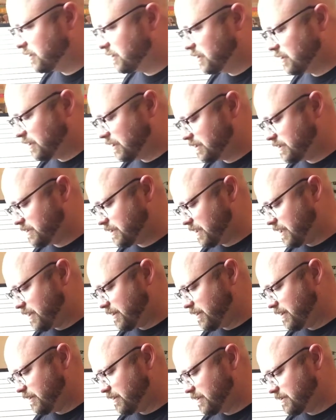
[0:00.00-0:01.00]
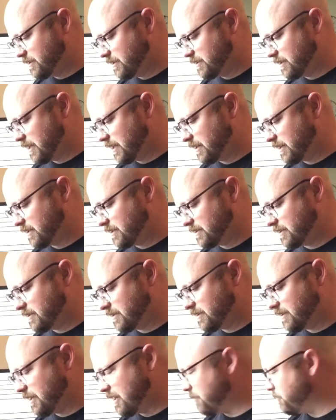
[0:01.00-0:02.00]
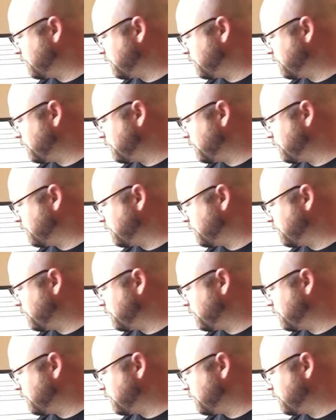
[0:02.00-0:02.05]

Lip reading: let's see, I think this is like the step